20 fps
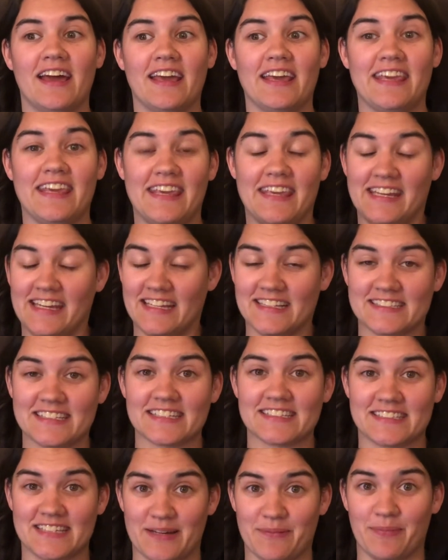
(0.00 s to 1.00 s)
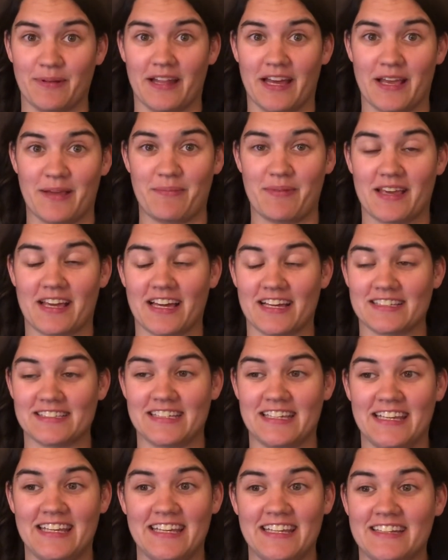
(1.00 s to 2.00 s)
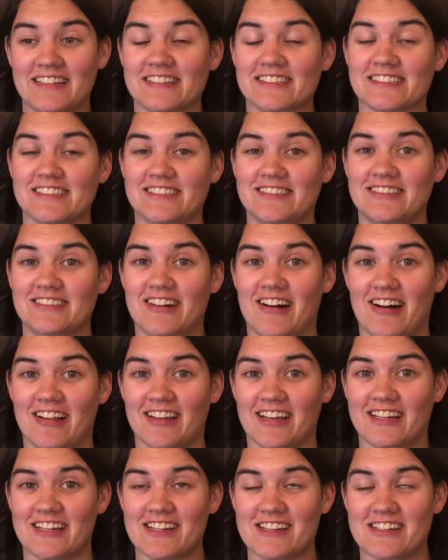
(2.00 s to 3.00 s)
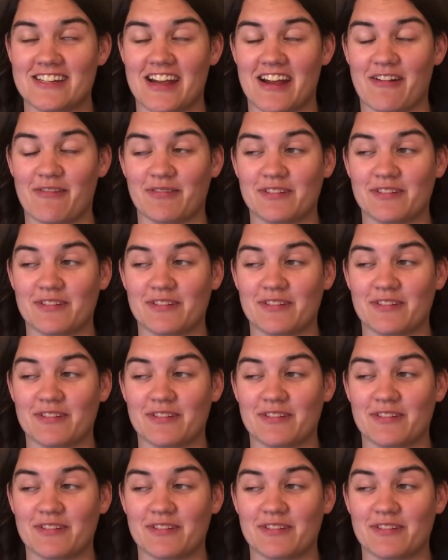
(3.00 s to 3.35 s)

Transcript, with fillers: He needs a sibling because he does not like to share.